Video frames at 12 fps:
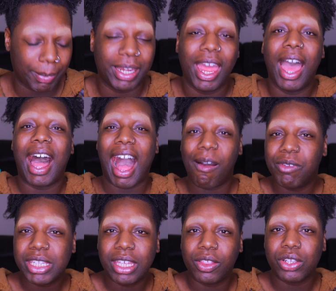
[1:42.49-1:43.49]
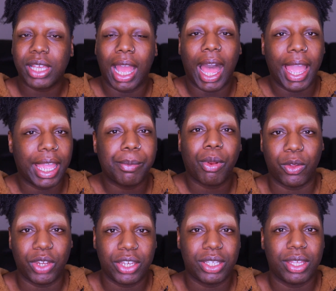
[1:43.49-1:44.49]
I mean, obviously there's like high-end
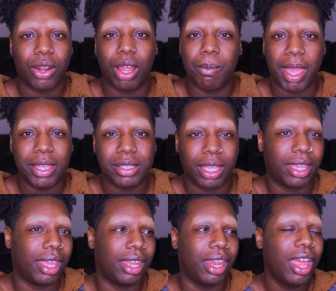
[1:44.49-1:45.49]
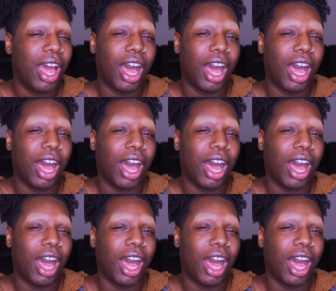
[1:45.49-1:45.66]
foundations that are amazing and